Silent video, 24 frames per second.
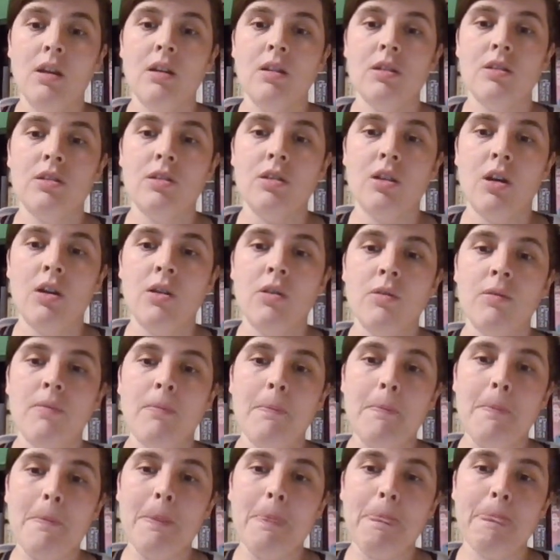So
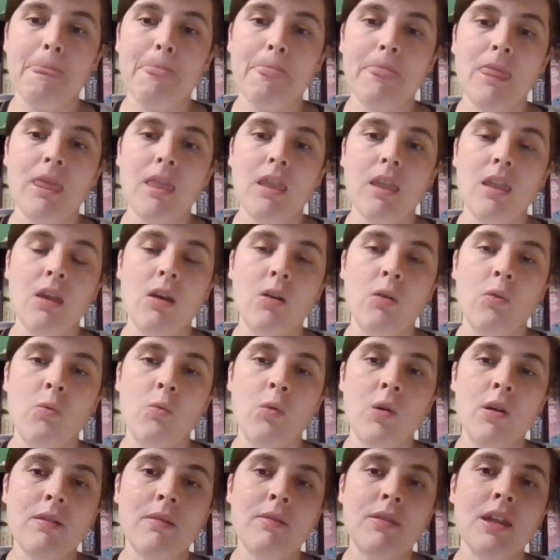
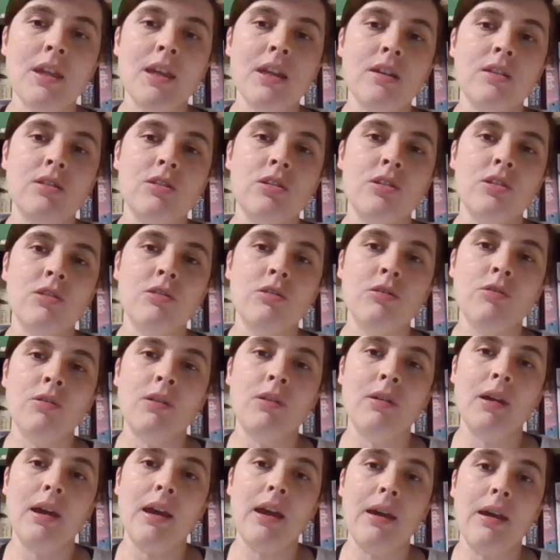one thing to
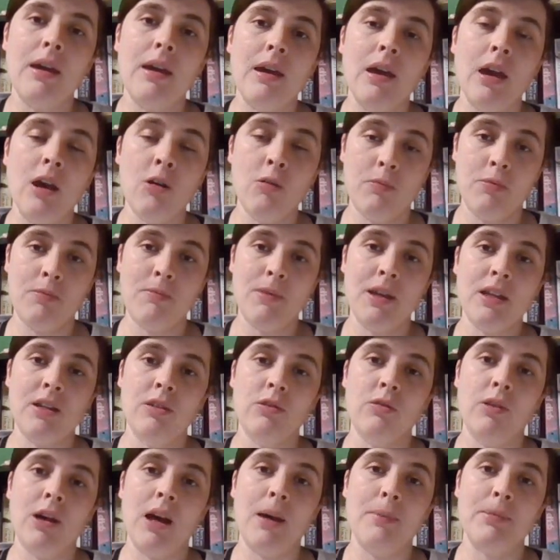help make
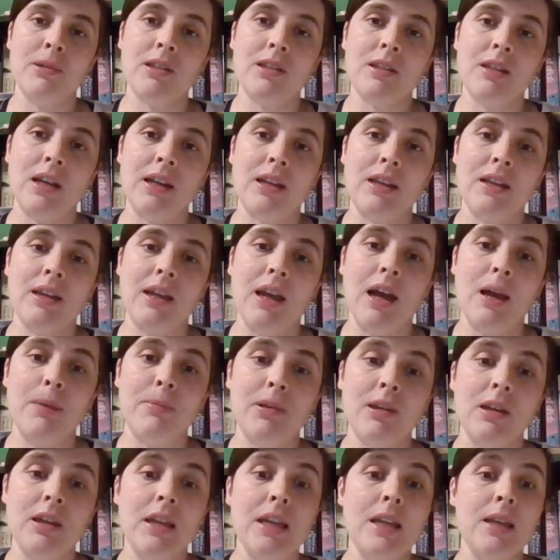your habit stacking
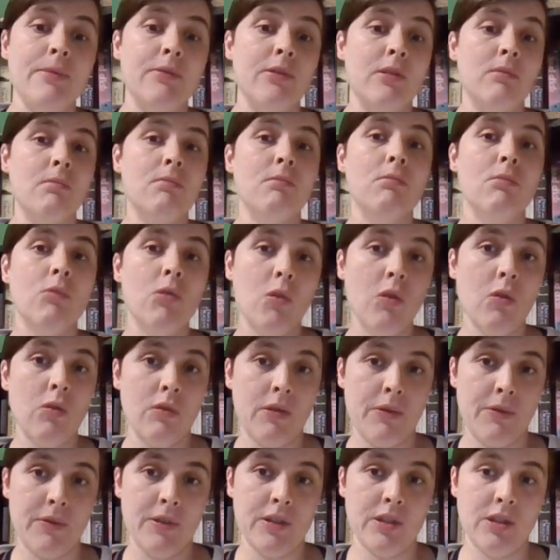habit even more
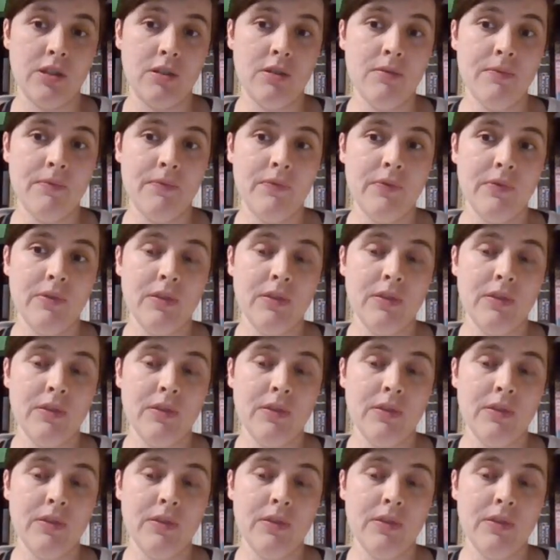efficient